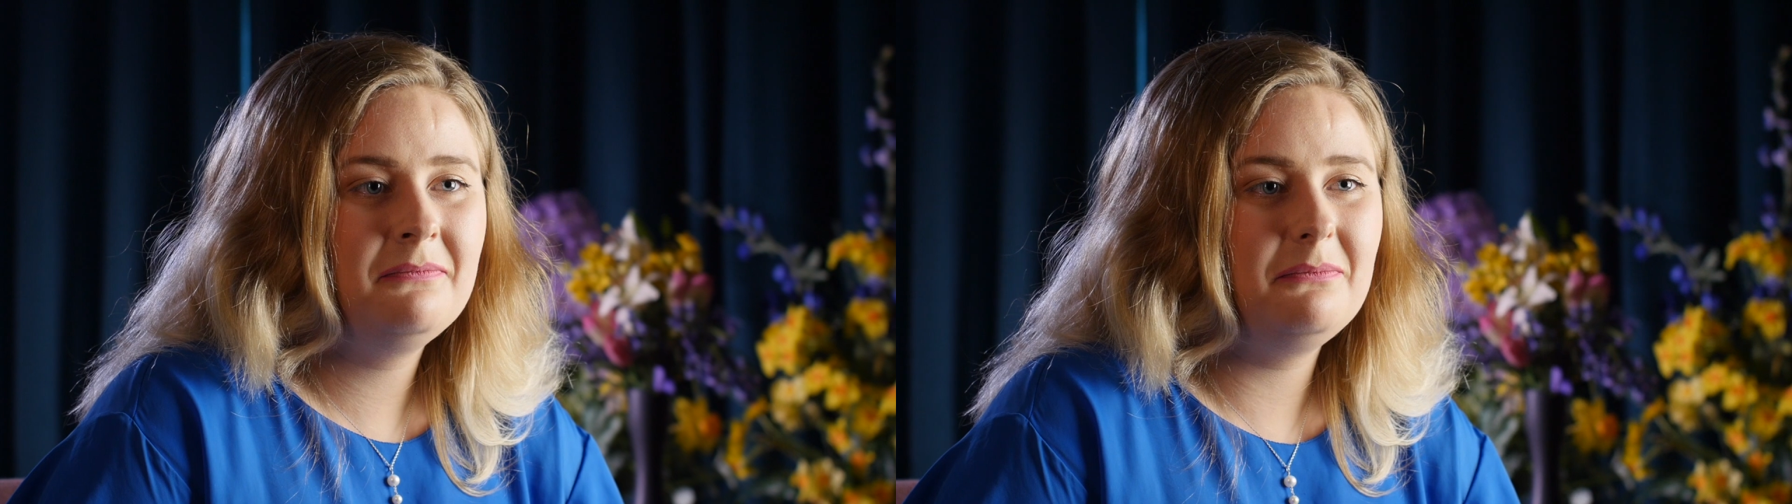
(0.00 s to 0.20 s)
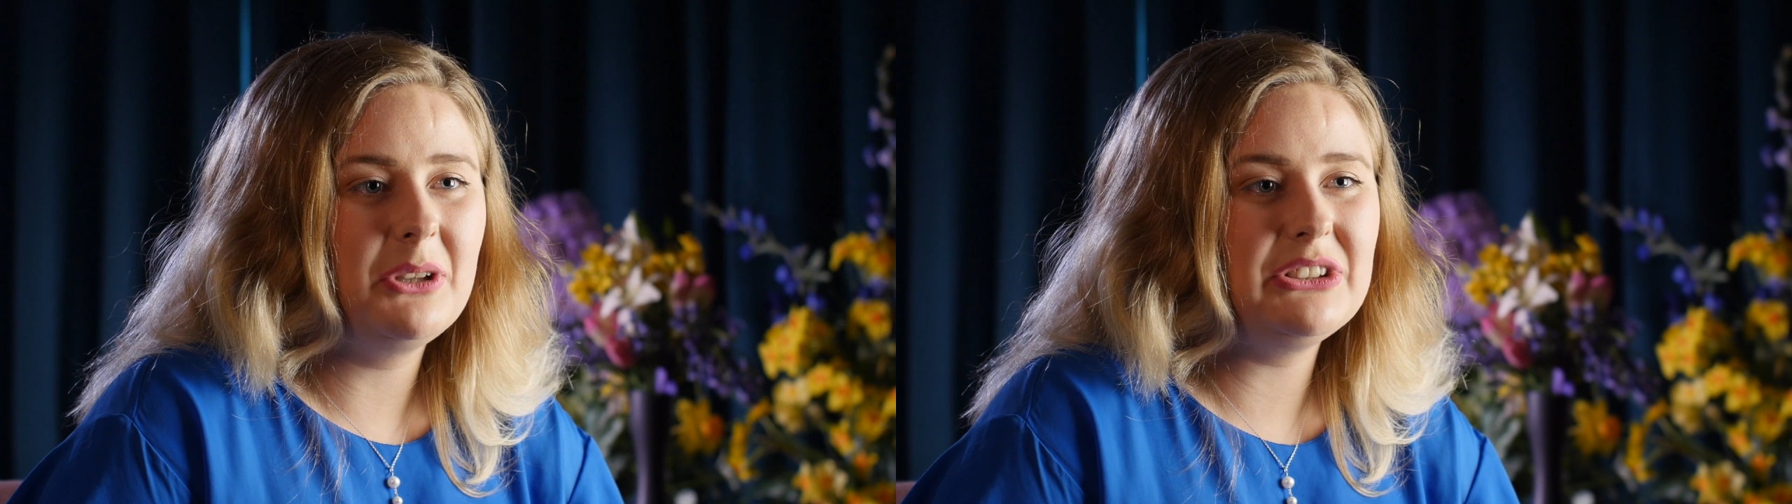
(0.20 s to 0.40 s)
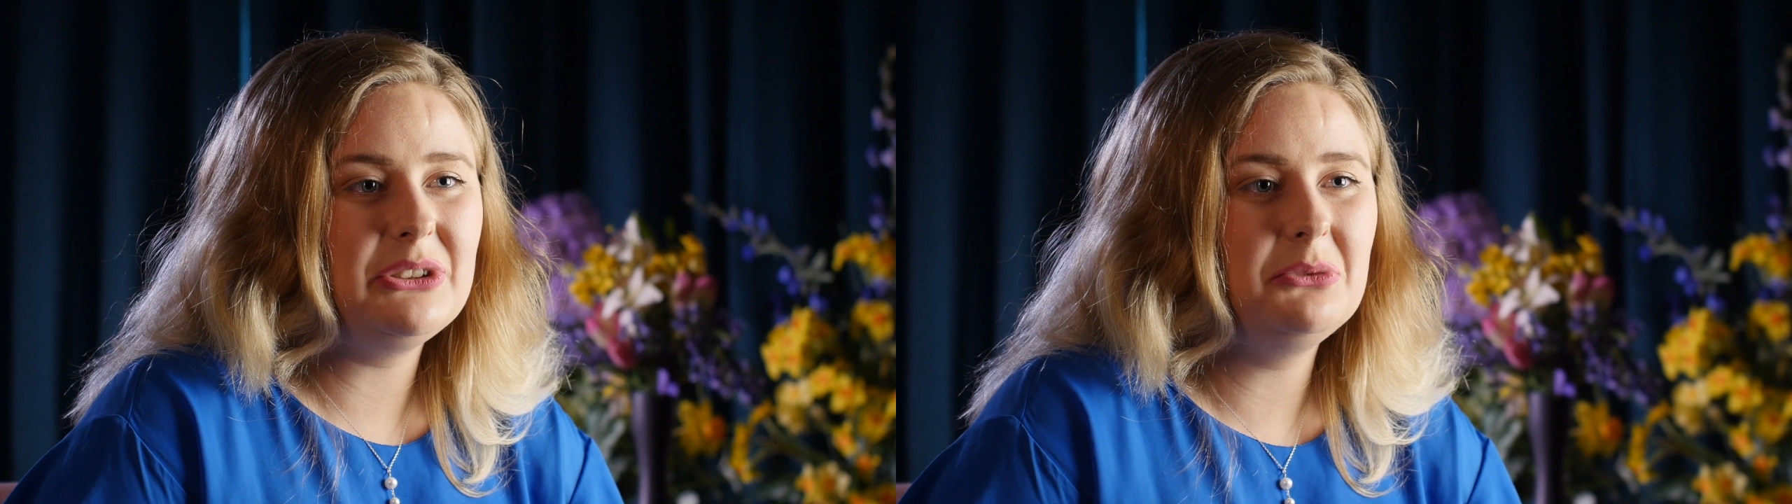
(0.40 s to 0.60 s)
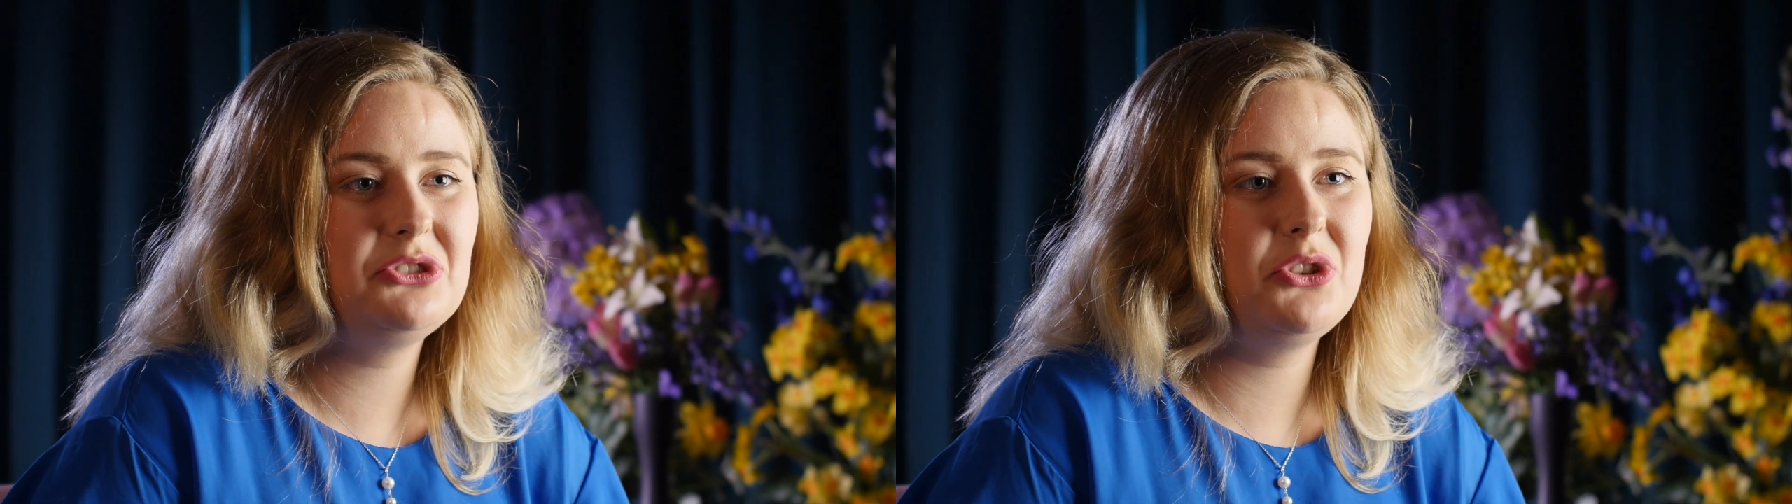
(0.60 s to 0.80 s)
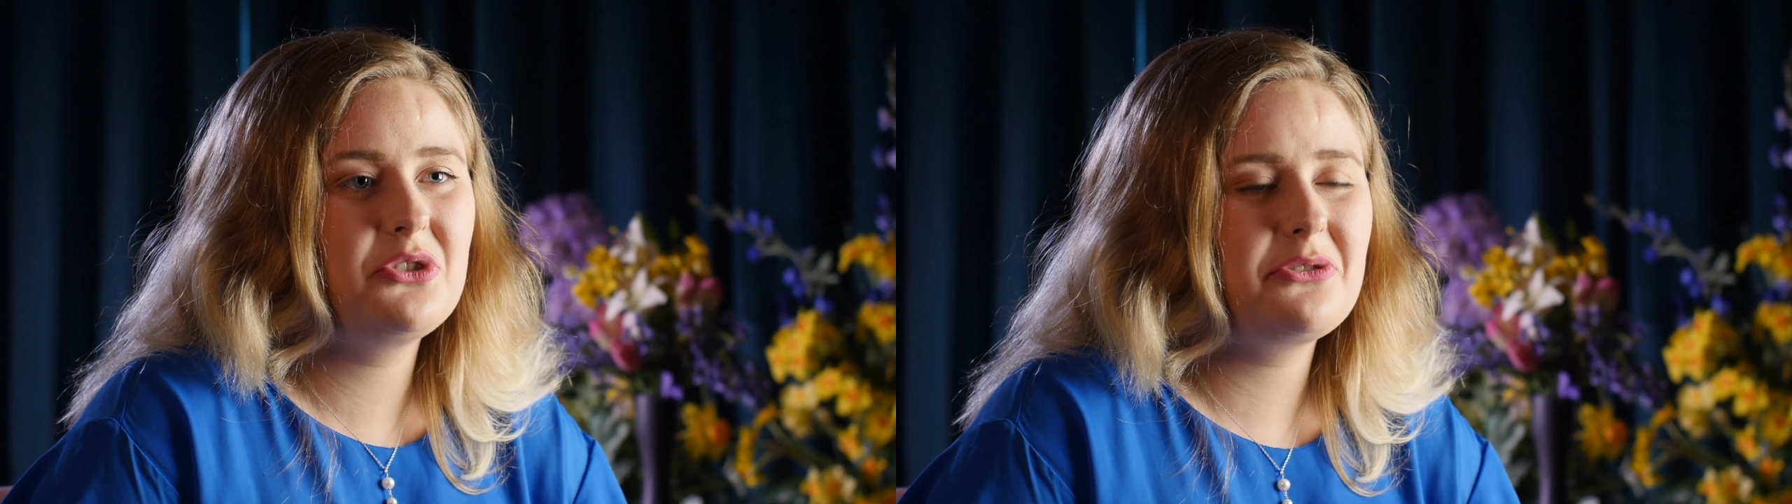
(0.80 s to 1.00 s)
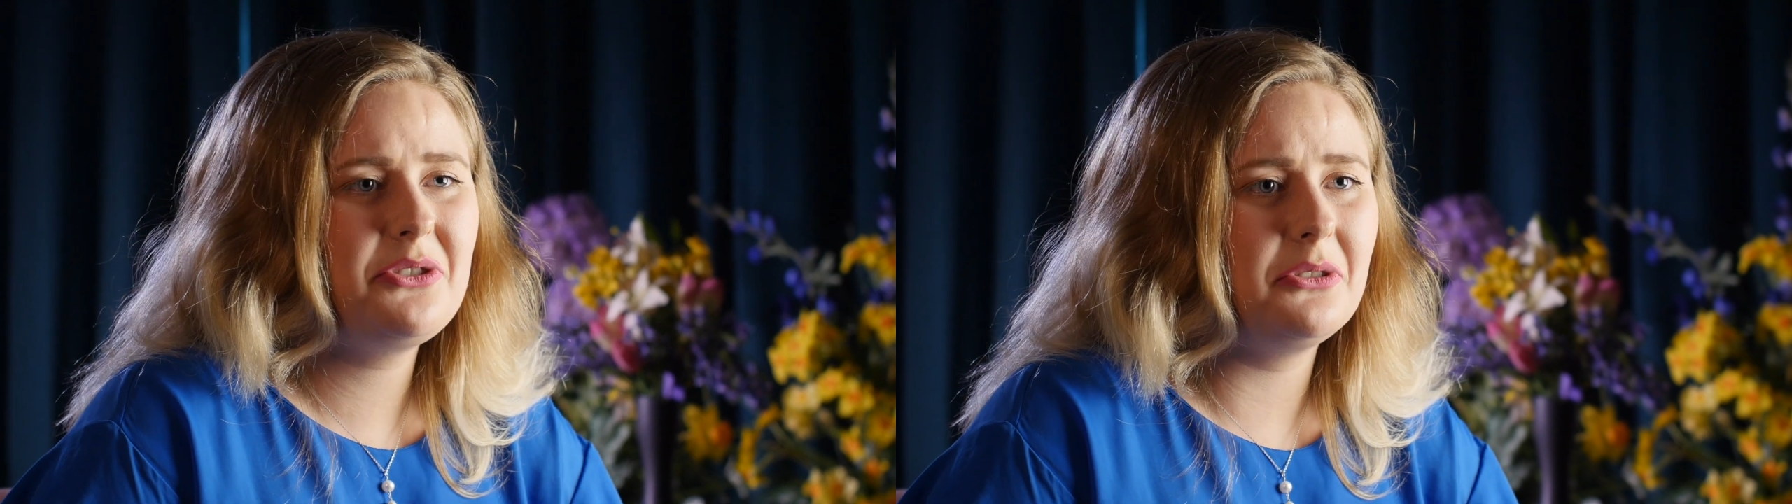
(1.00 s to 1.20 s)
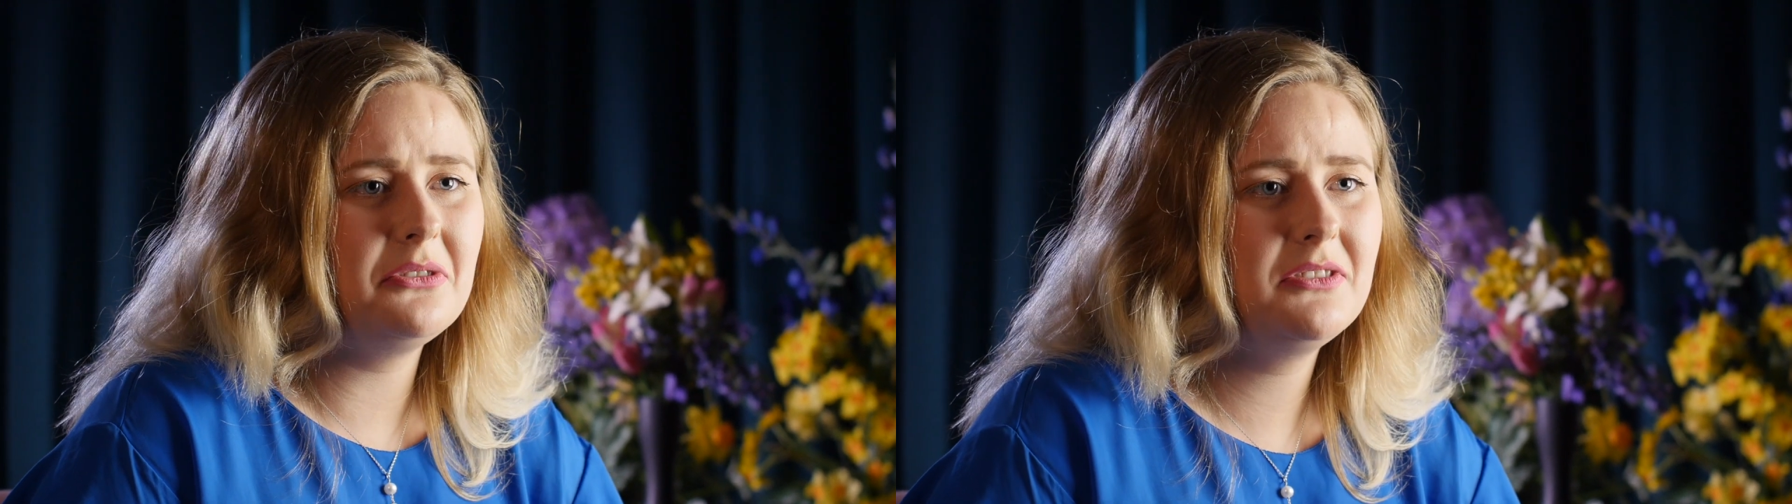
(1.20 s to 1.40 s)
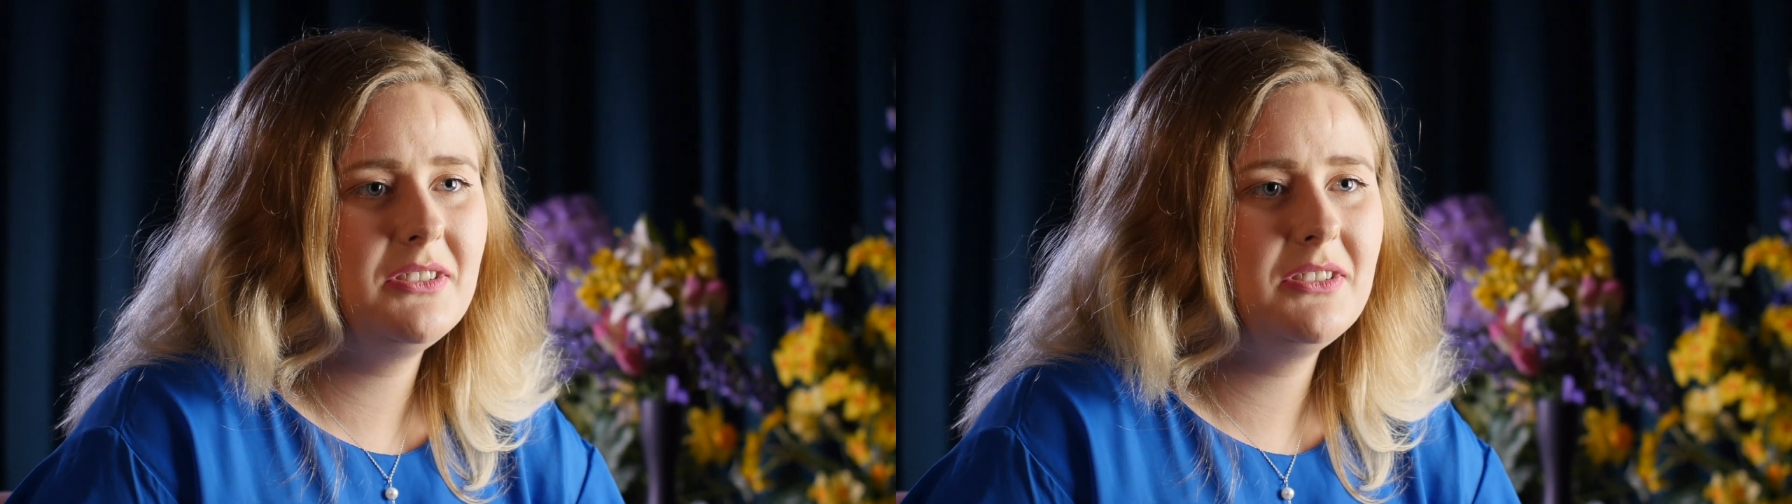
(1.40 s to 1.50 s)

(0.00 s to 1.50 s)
because it was so true,